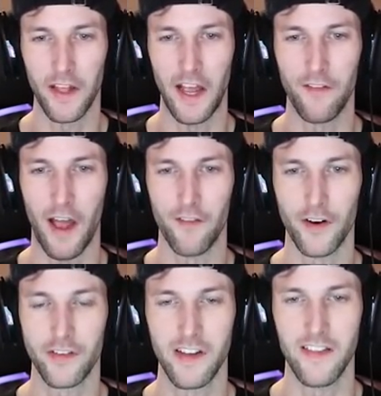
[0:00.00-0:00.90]
think I've
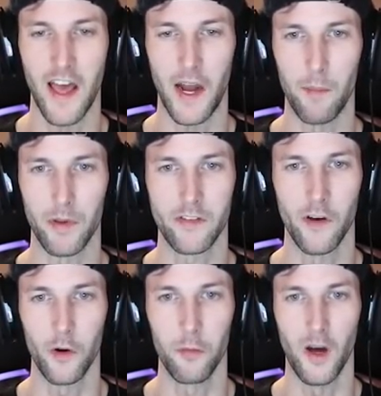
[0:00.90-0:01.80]
ever seen that
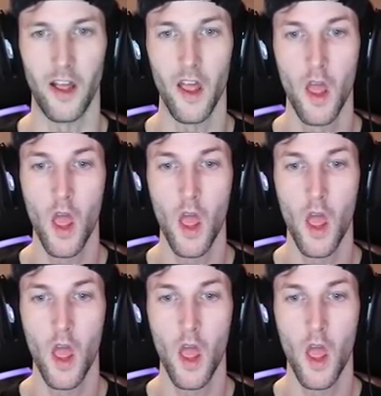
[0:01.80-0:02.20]
episode, but